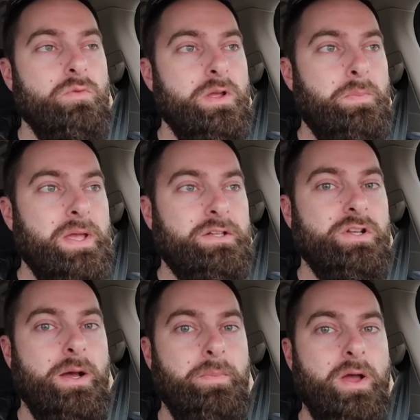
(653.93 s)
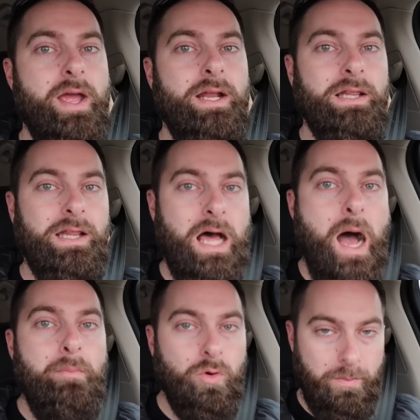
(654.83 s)
we picked up a
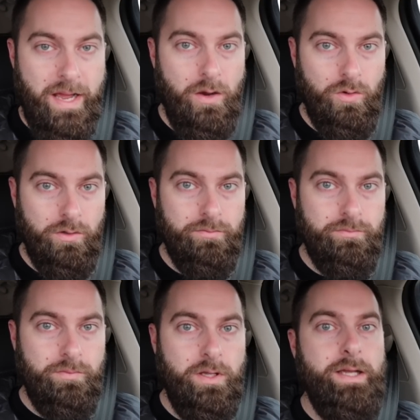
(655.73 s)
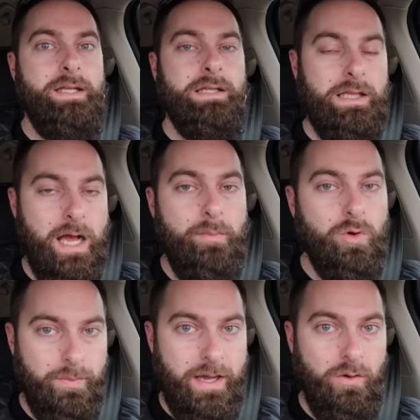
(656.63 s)
lot more power. A lot
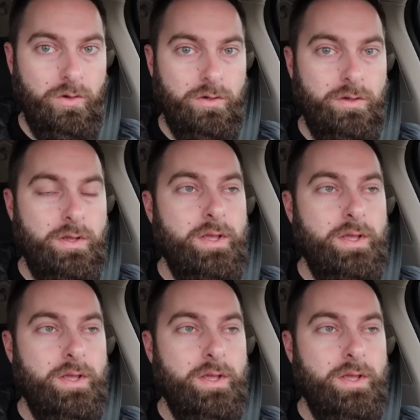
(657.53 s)
more power.